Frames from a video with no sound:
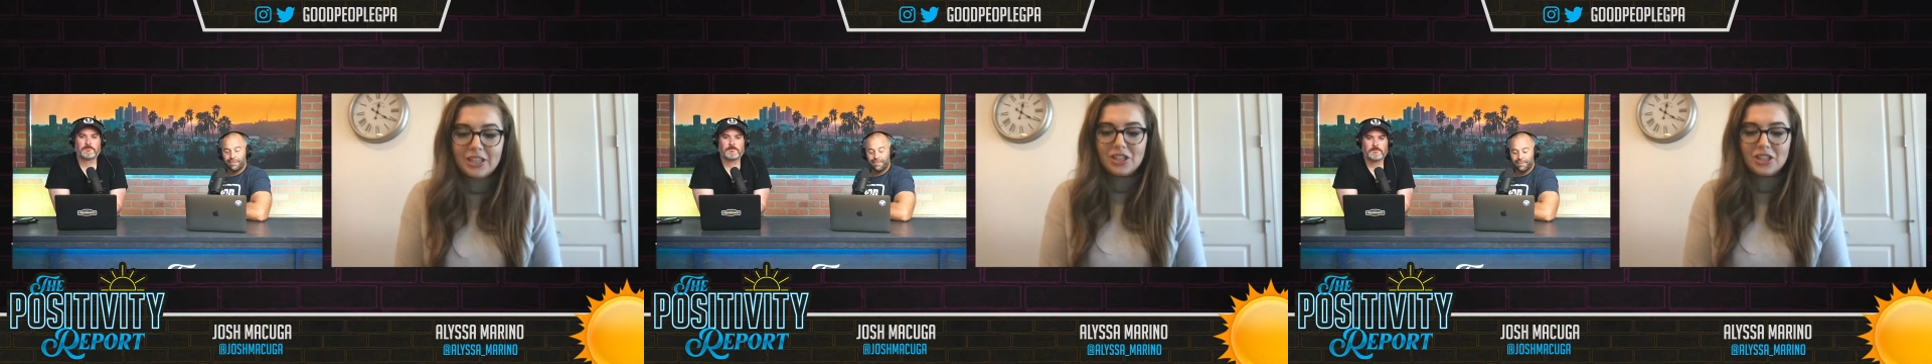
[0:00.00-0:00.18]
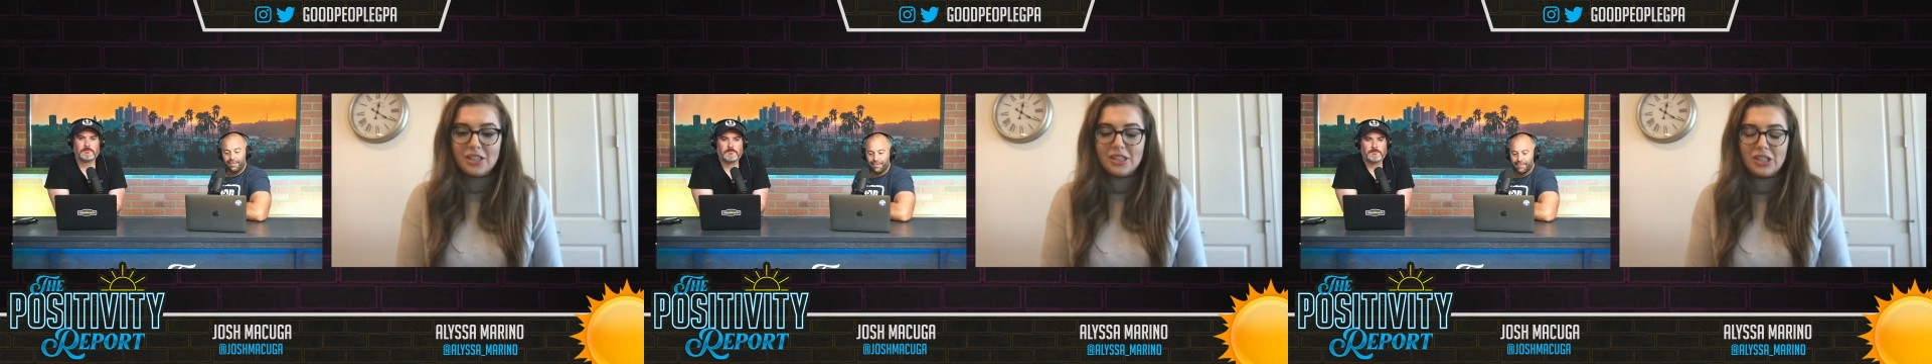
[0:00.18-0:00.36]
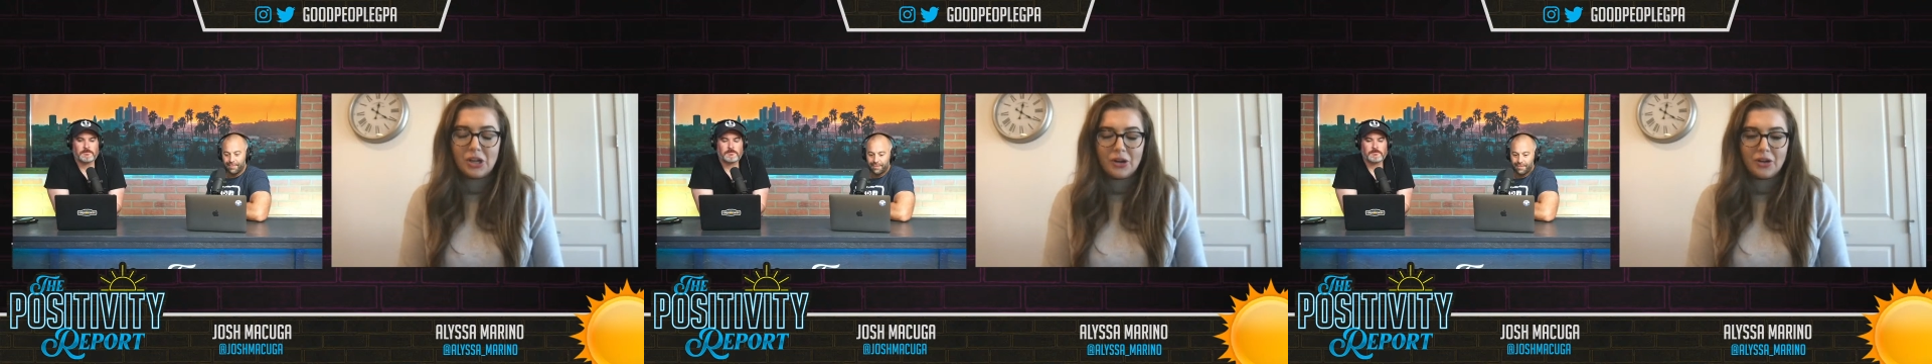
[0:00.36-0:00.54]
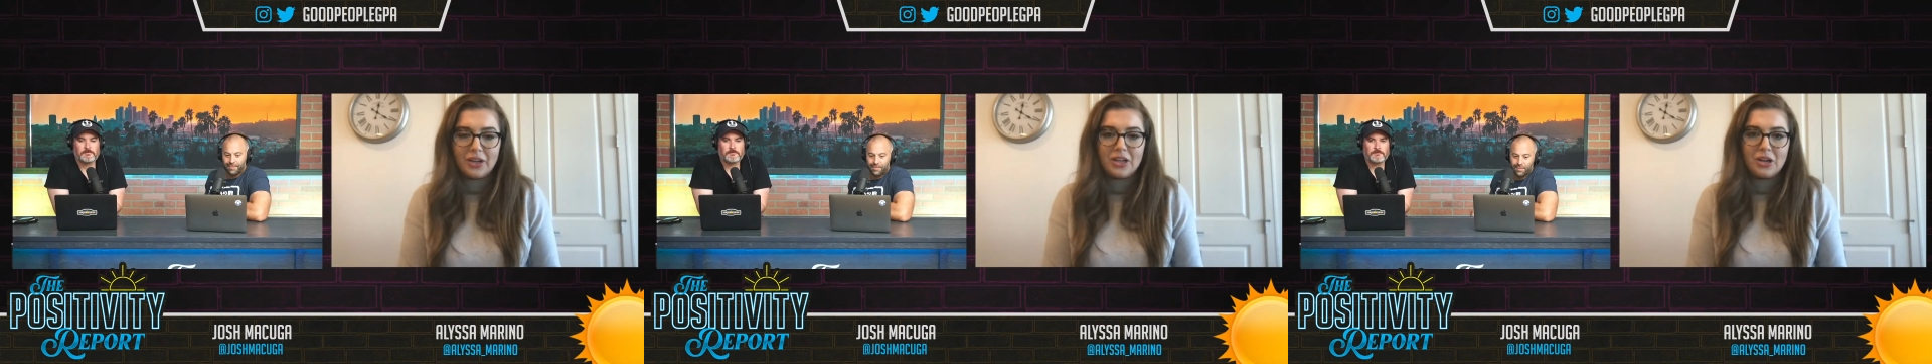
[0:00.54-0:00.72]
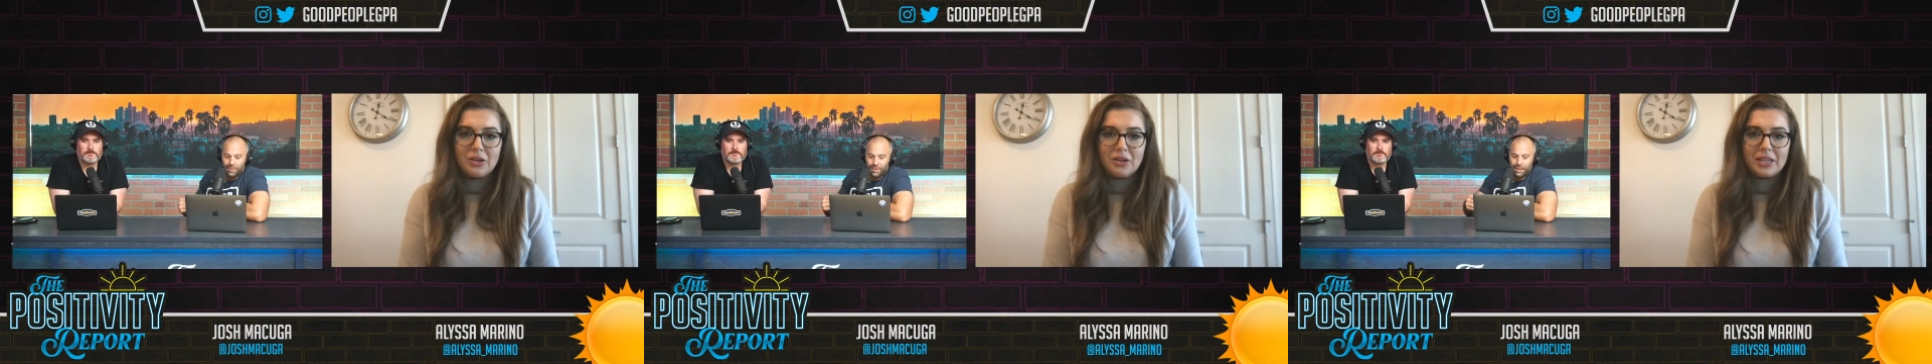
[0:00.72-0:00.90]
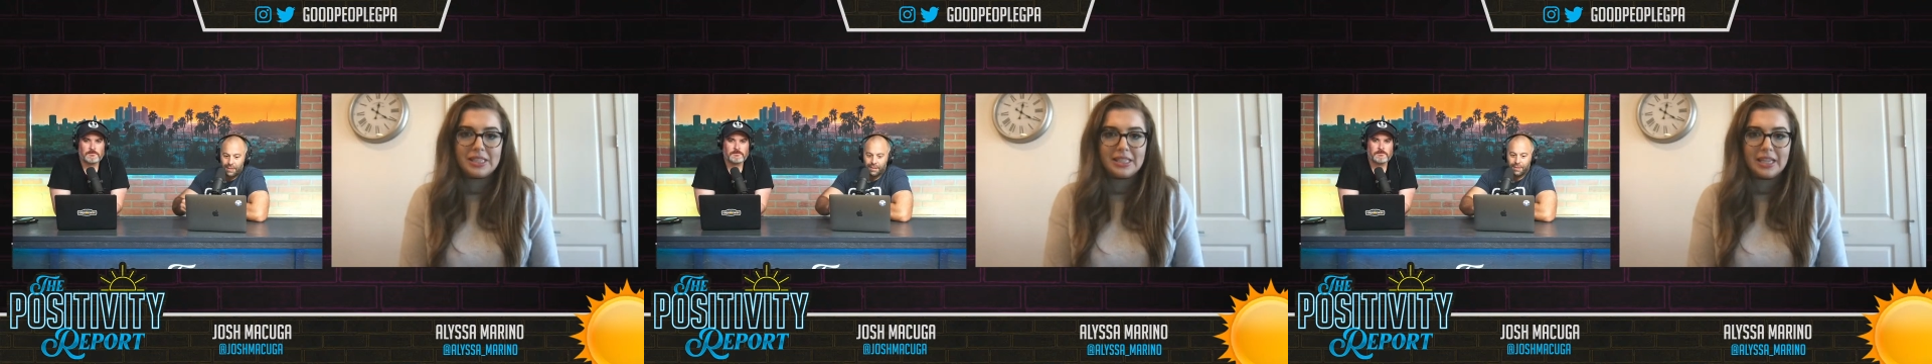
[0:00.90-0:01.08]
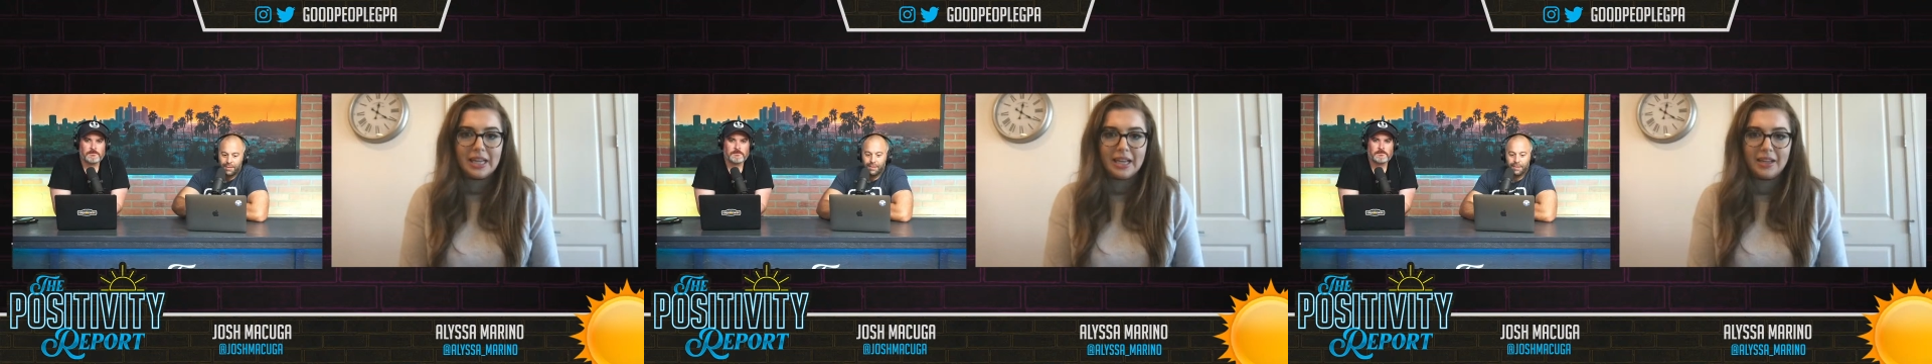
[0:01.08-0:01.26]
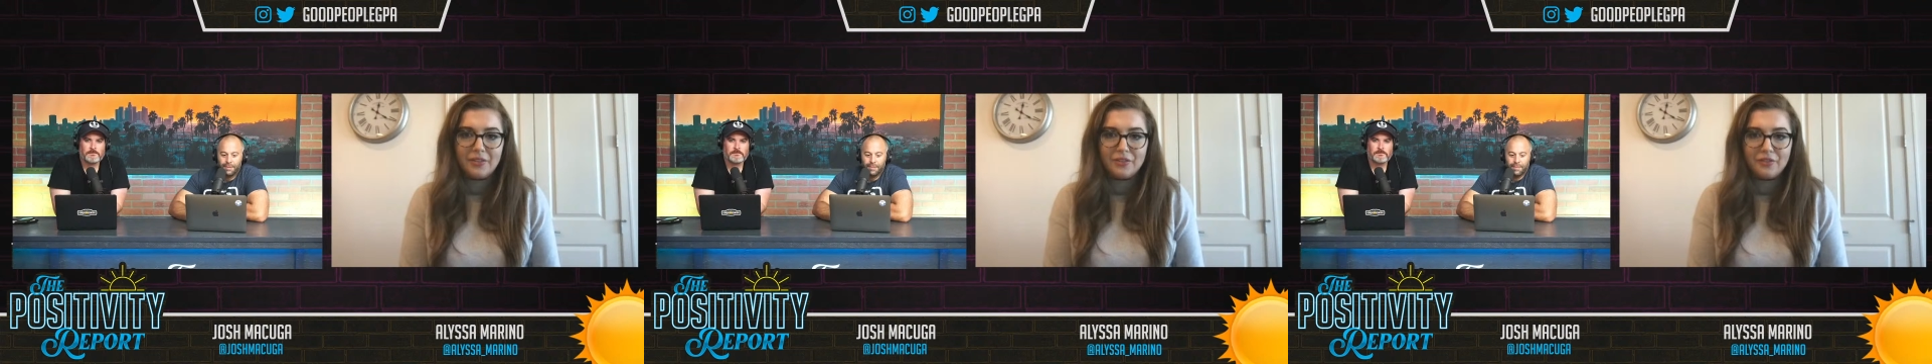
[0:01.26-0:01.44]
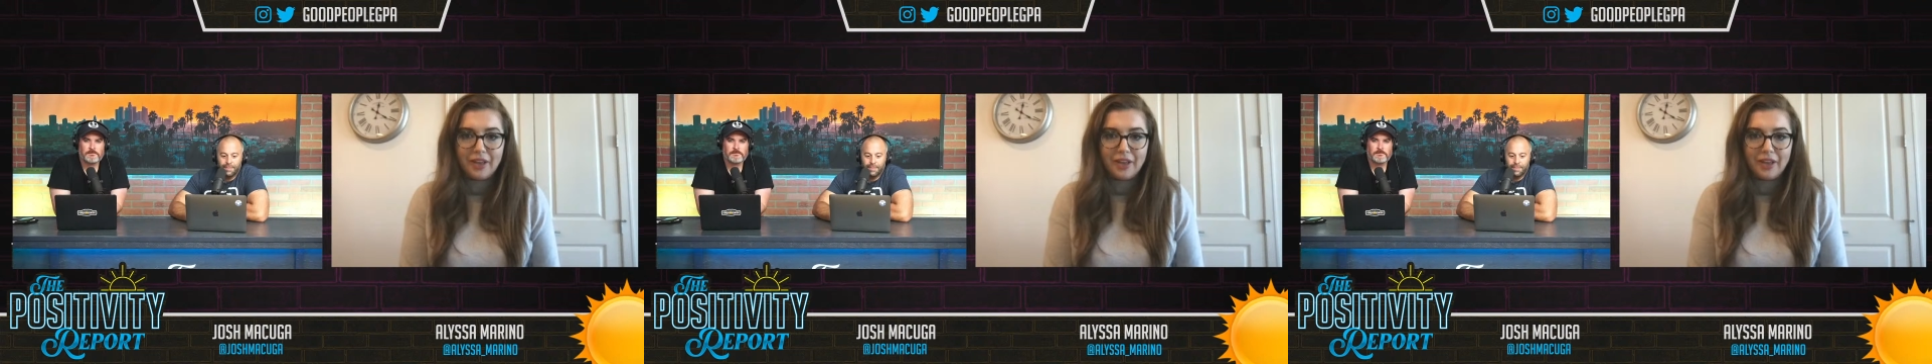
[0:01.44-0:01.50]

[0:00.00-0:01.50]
she started noticing